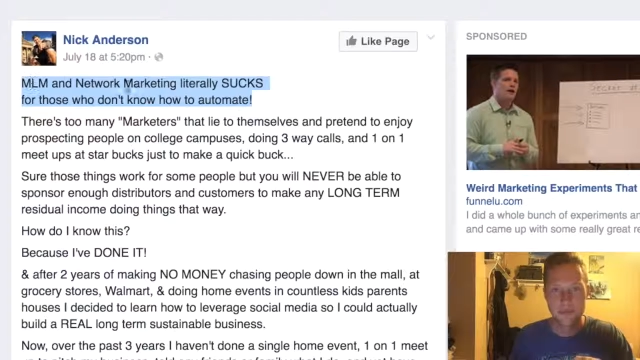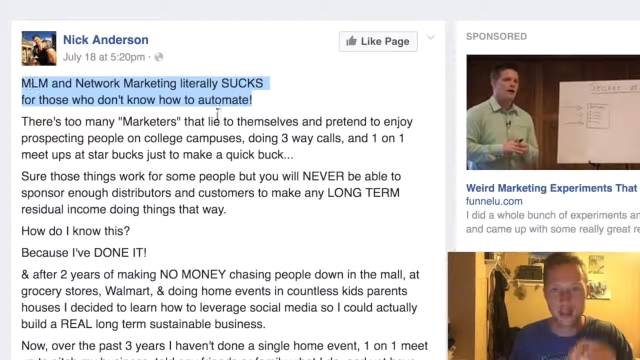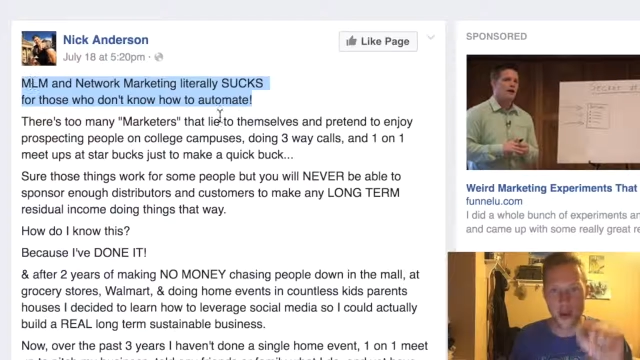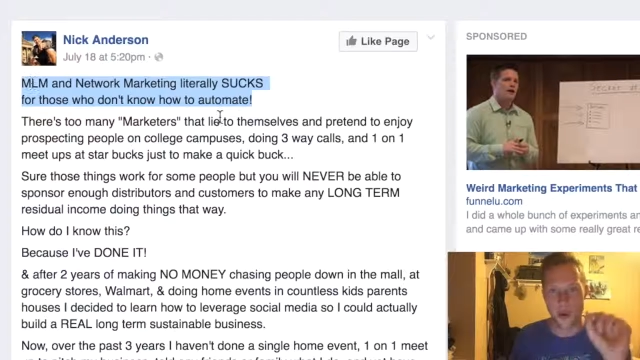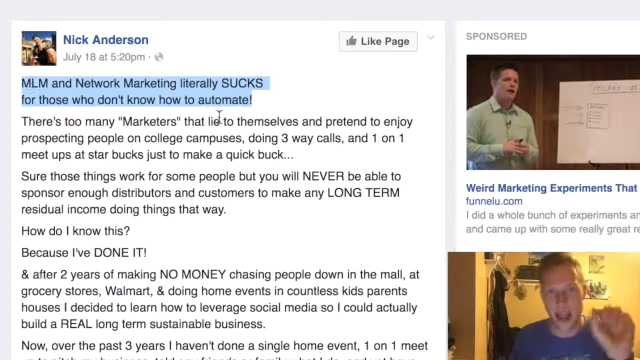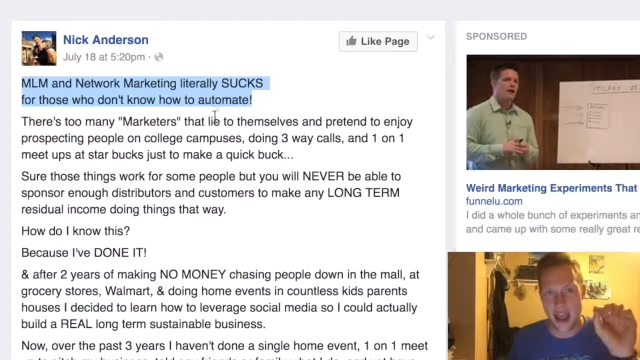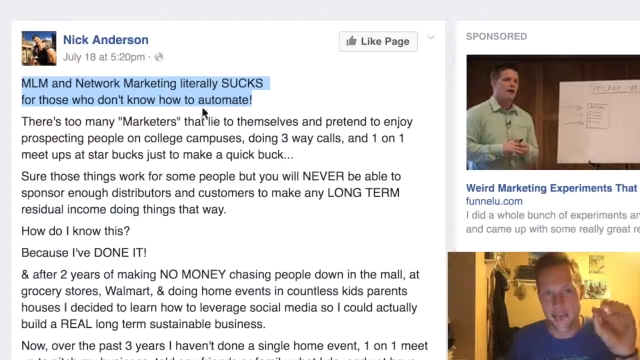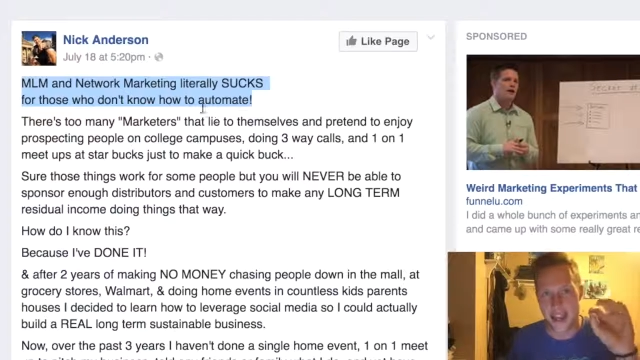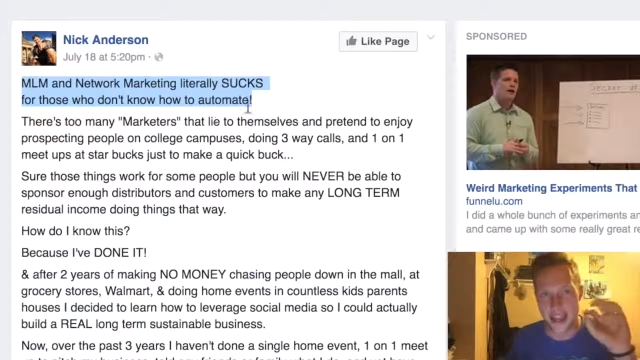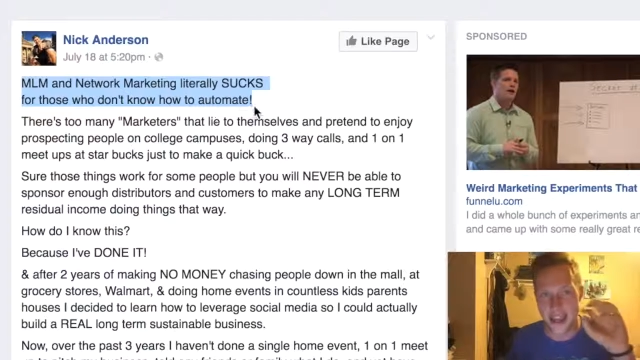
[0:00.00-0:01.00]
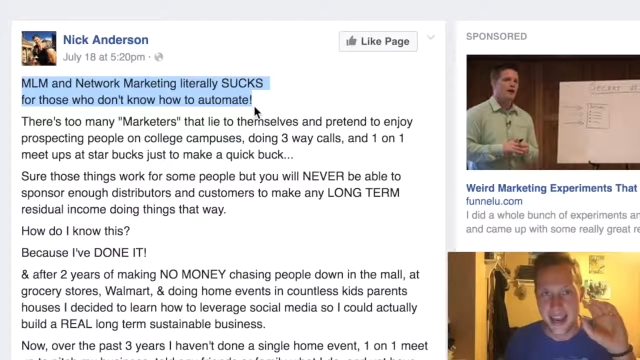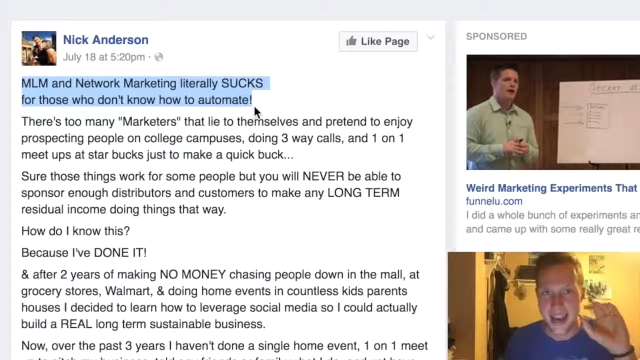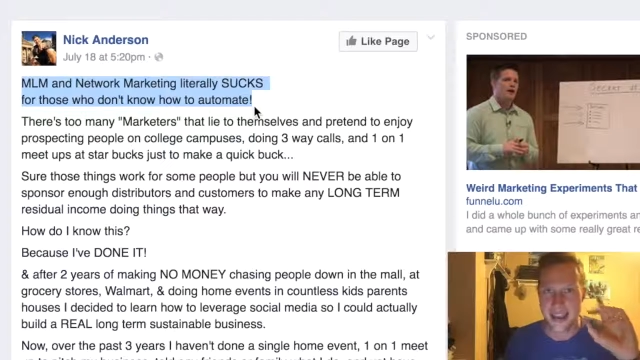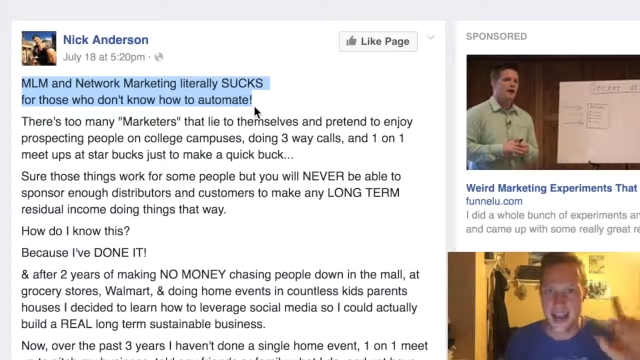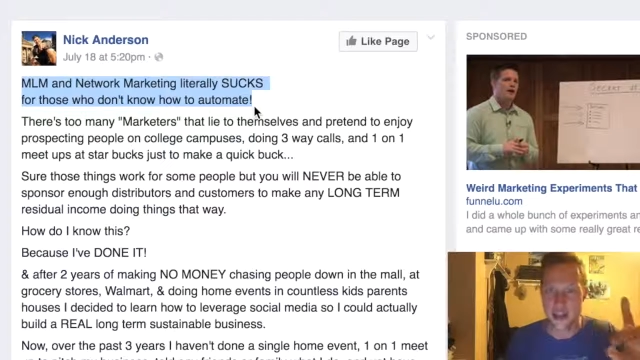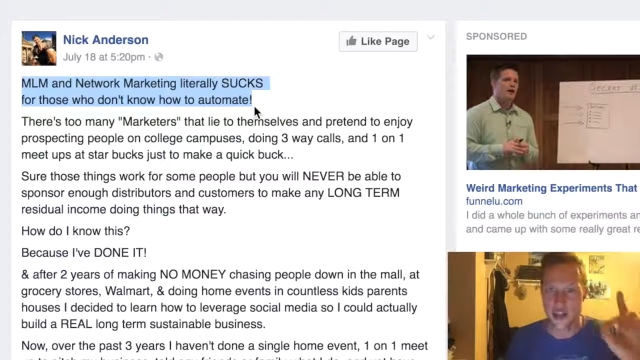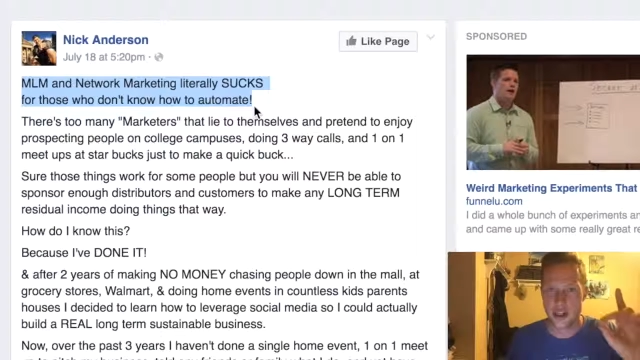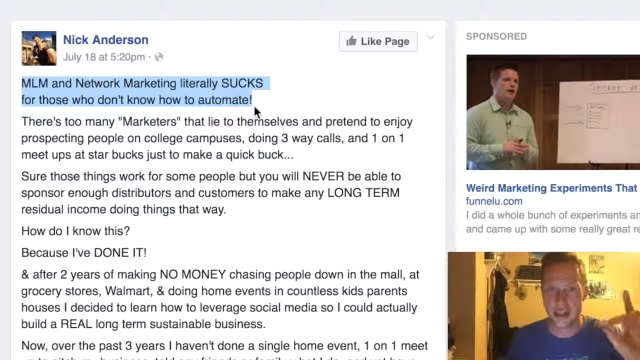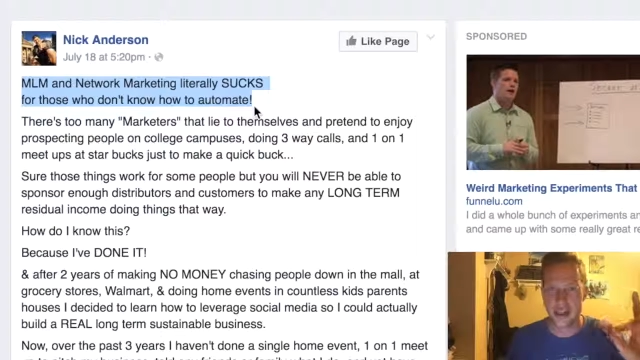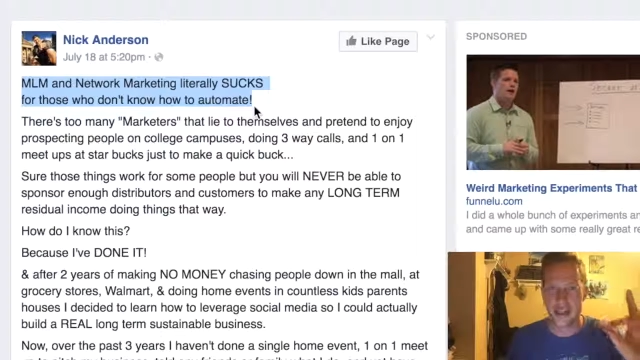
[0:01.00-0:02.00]
So I have a
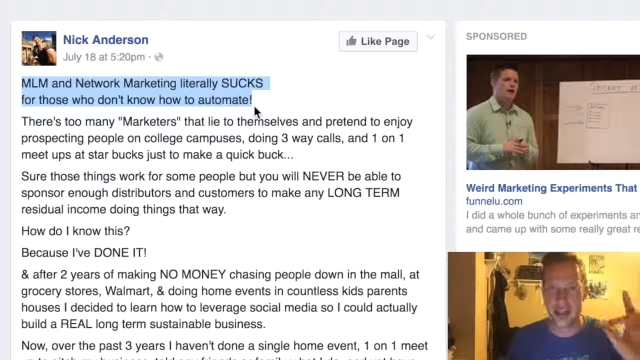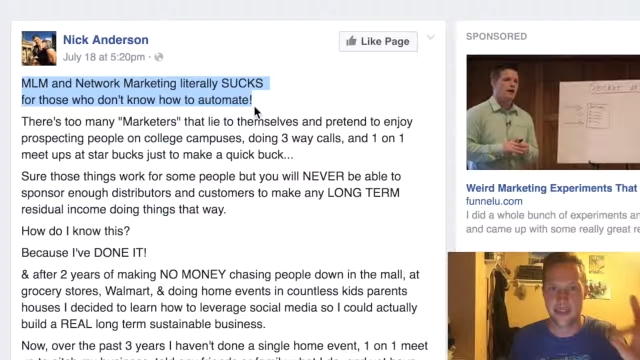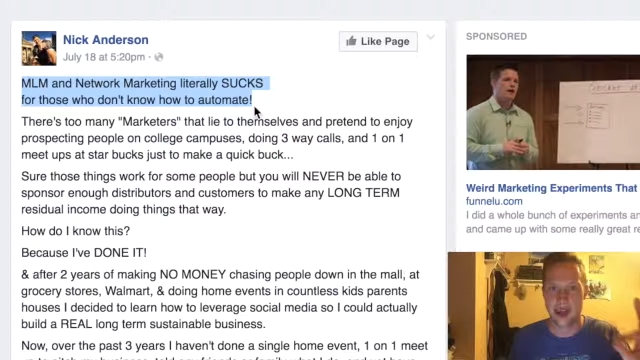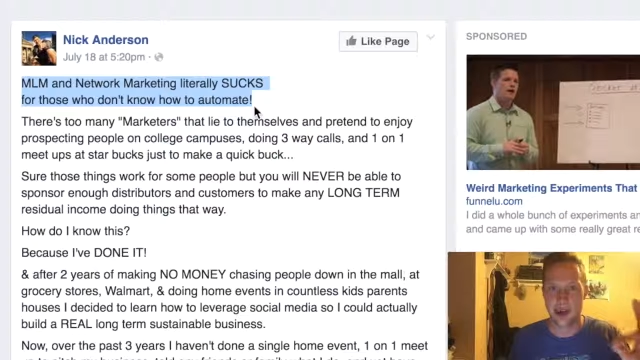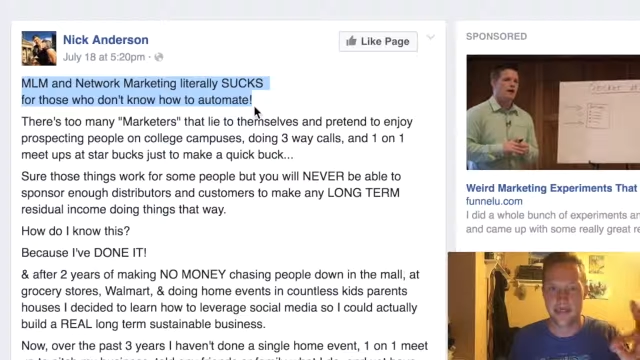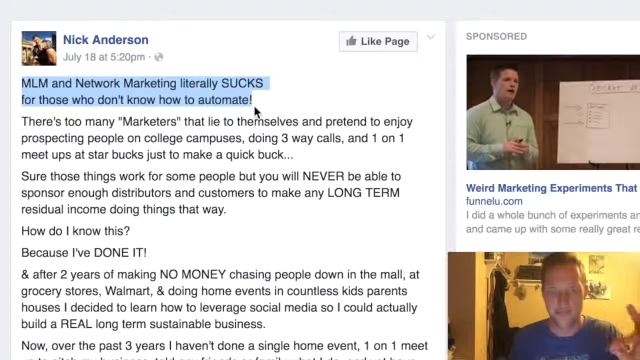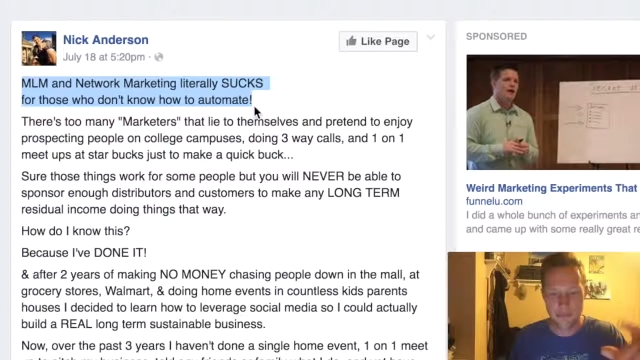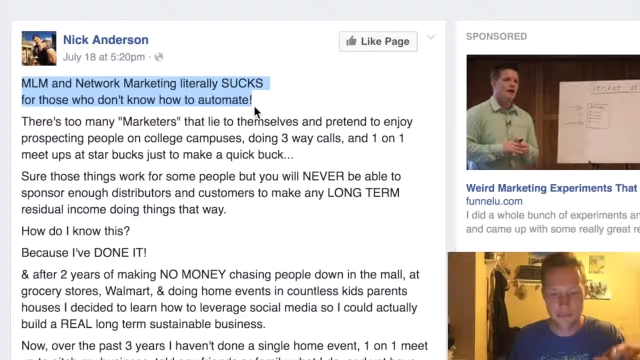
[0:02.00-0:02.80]
attention-getting headline.